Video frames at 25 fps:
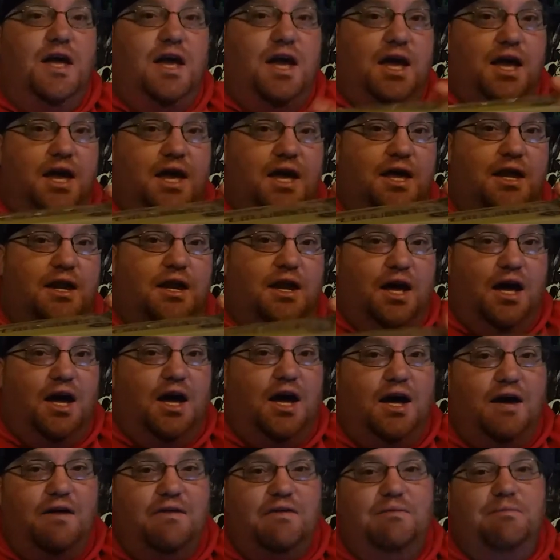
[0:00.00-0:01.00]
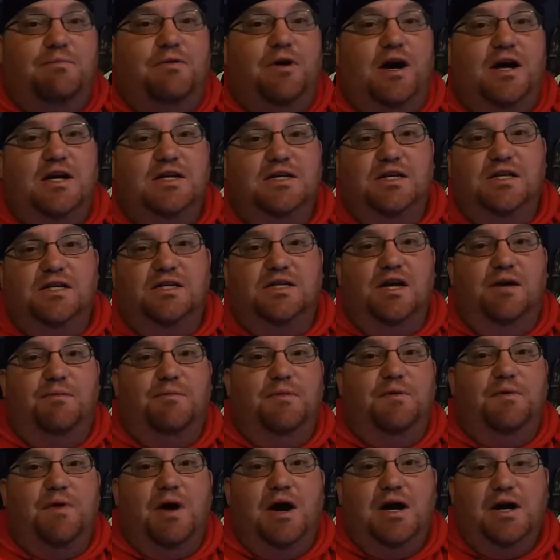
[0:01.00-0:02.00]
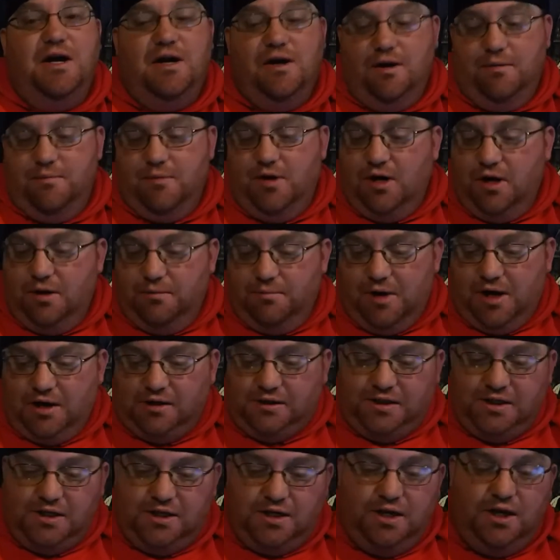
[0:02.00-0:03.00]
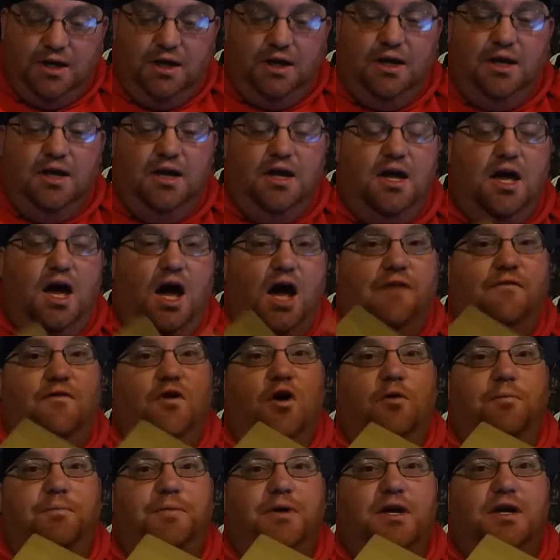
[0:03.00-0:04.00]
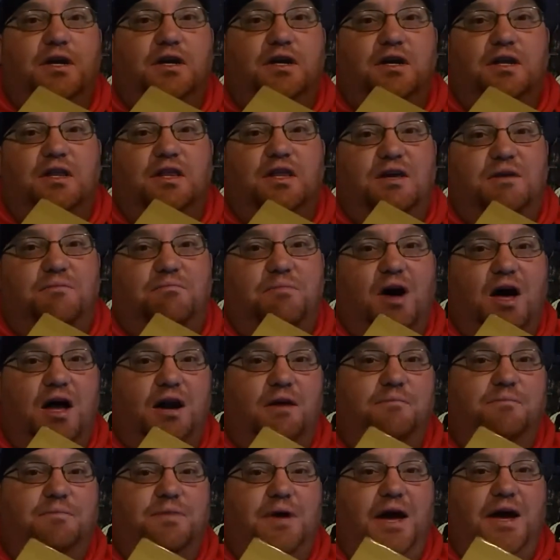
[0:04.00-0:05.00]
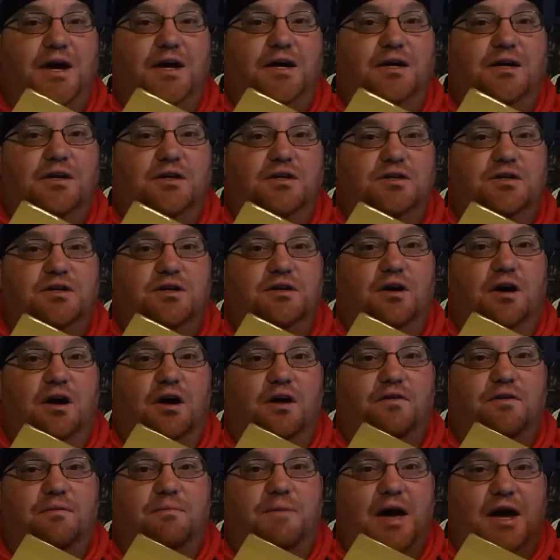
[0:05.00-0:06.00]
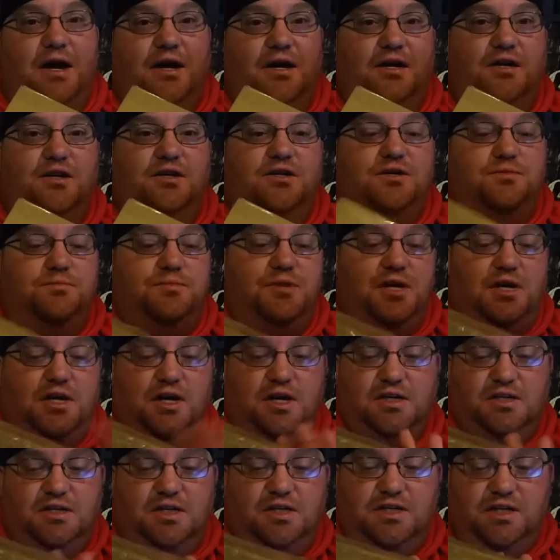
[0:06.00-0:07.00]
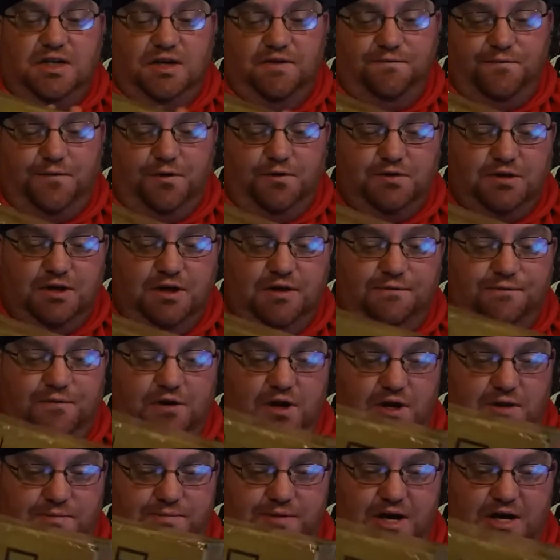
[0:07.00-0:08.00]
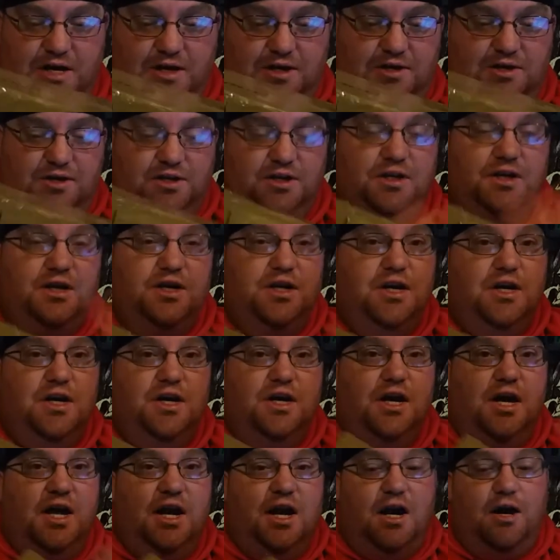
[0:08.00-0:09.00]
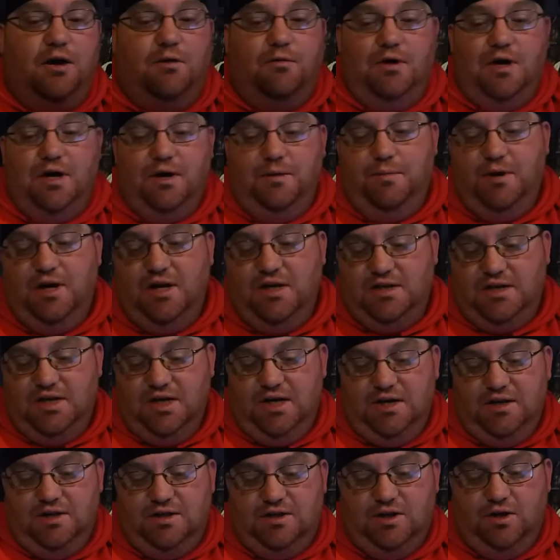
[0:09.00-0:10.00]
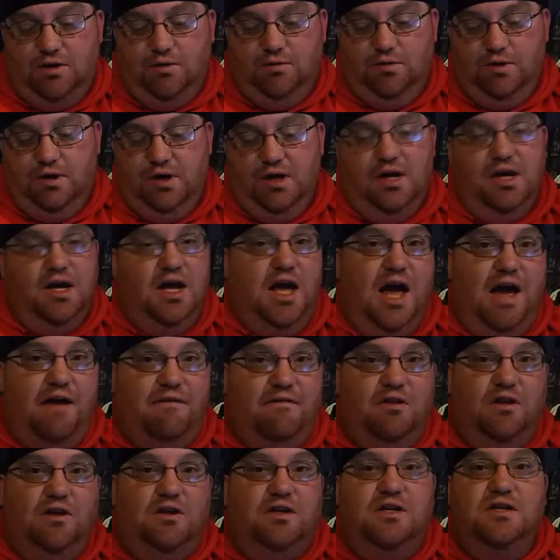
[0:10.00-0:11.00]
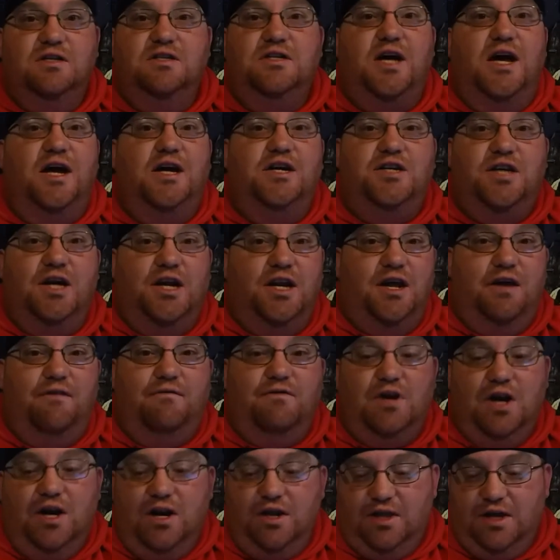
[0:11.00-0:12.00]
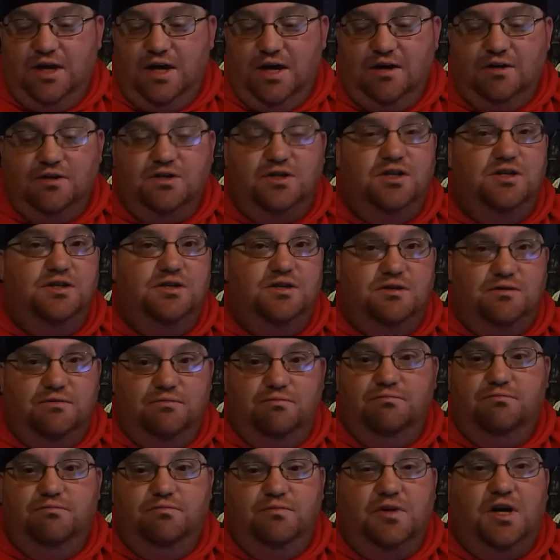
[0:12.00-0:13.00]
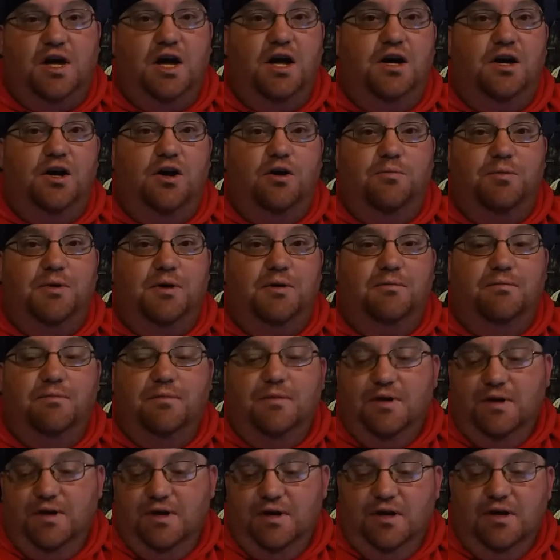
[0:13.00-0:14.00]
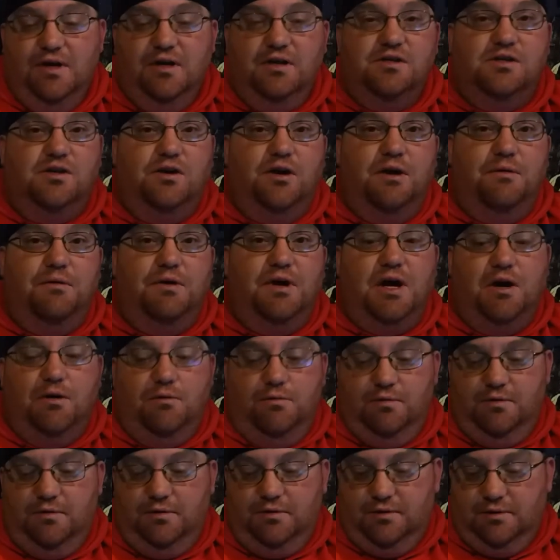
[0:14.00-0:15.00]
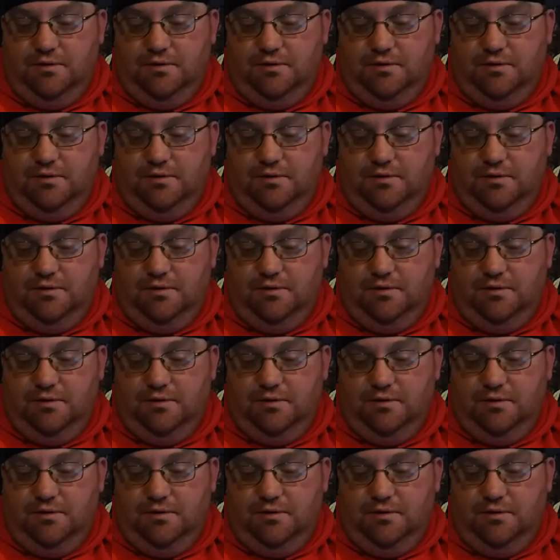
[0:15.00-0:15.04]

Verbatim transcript: and I have the prize he sent me right here. I'm going to unbox it. I've opened the bottom package of the package because his info is on the front of the package and I don't want anybody to see it so haven't looked inside yet, haven't done anything else, just cut it open. So here we go.